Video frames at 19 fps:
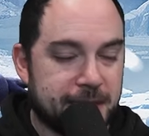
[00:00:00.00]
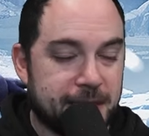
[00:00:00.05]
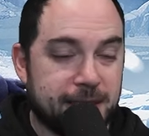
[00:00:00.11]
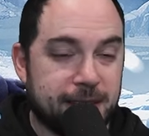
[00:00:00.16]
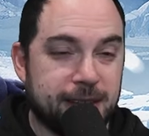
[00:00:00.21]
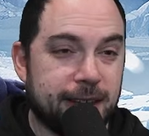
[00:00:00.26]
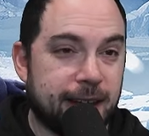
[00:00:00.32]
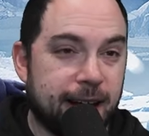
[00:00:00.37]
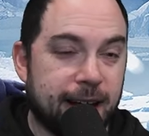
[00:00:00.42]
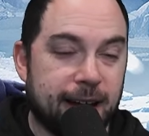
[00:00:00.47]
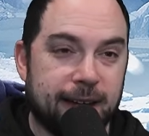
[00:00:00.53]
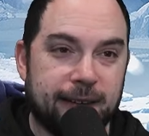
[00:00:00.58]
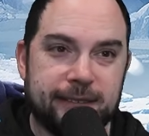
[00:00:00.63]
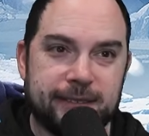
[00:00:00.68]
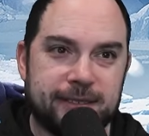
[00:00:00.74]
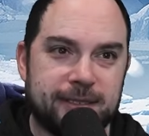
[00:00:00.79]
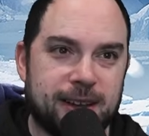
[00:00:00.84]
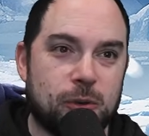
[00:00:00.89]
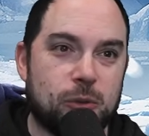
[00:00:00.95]
Yeah,
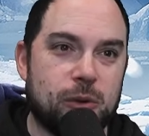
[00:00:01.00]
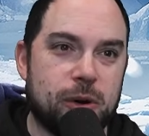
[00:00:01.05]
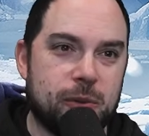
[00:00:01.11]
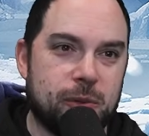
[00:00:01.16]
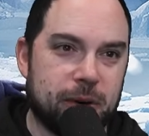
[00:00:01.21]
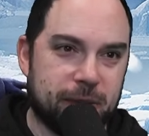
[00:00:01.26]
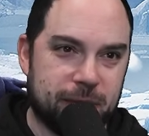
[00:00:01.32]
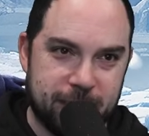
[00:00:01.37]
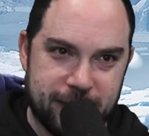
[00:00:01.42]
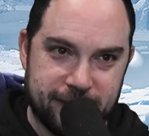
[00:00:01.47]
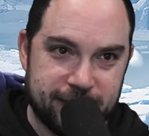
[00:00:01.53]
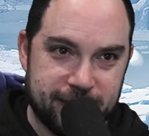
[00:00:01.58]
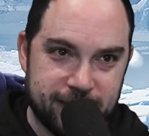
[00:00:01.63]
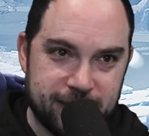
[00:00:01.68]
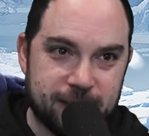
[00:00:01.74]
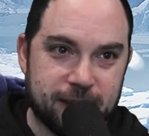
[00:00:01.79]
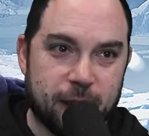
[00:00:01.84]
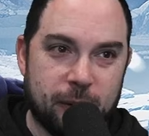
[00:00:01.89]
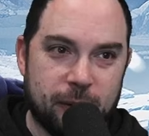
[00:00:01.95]
we don't
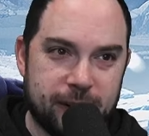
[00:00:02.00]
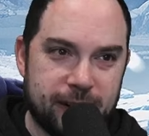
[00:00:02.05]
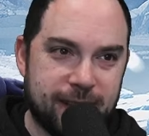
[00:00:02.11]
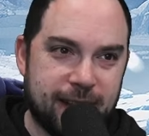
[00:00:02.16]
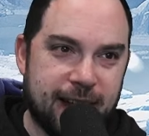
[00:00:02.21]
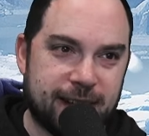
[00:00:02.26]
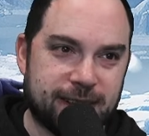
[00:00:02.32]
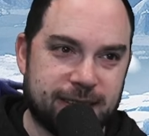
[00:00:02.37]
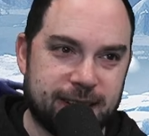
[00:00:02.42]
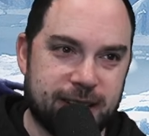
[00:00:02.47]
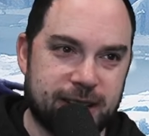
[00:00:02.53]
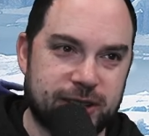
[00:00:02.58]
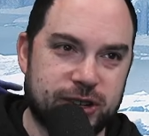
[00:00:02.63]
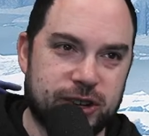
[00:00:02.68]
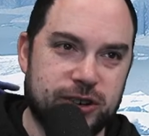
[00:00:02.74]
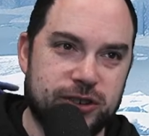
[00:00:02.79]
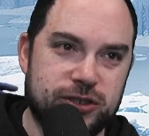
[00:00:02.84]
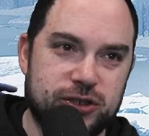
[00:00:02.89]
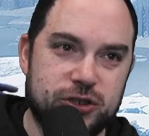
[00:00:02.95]
need to go into that
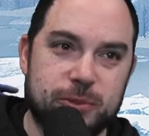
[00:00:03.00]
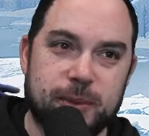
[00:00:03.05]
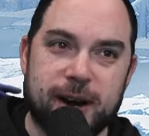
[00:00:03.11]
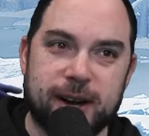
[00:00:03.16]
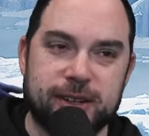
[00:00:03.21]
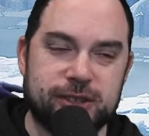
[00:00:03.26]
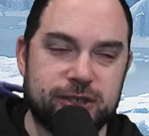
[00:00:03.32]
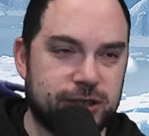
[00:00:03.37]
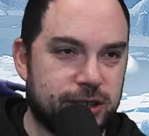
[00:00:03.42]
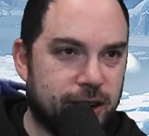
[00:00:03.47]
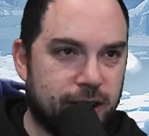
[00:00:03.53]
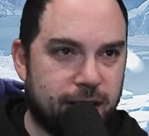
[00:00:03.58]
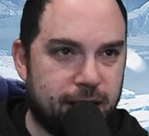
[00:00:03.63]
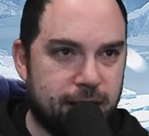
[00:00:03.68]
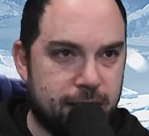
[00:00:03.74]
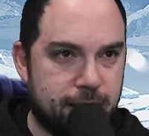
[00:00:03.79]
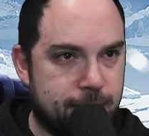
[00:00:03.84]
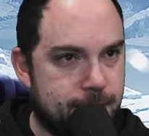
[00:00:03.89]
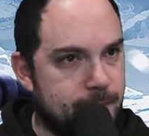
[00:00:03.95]
tangent too much. All
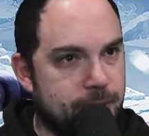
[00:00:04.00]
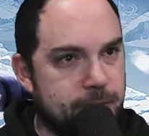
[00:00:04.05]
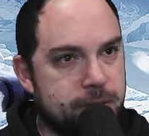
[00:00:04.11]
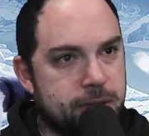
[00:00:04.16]
right.